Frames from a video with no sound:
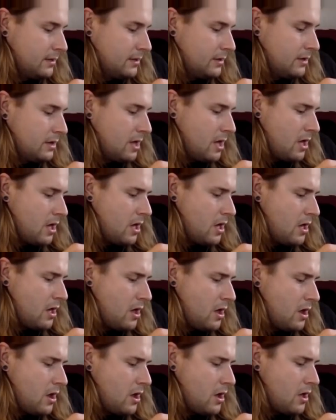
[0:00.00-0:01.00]

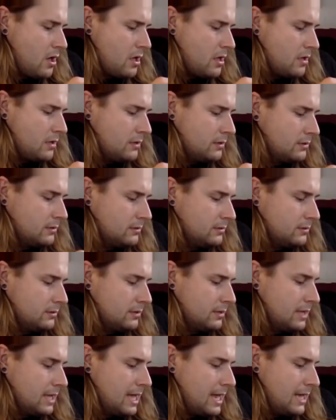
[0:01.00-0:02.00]
Girl,
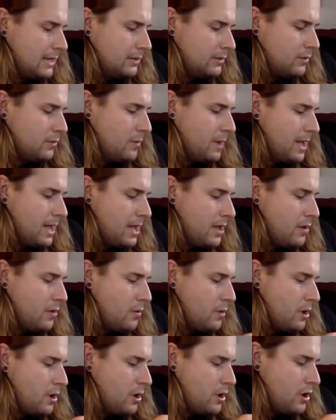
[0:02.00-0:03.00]
I like the way you
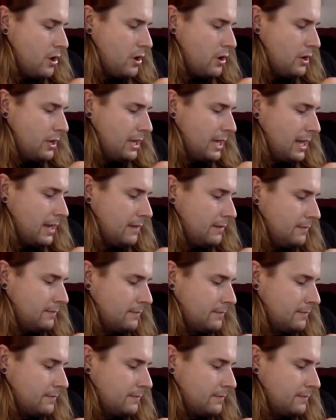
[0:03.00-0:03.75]
work it.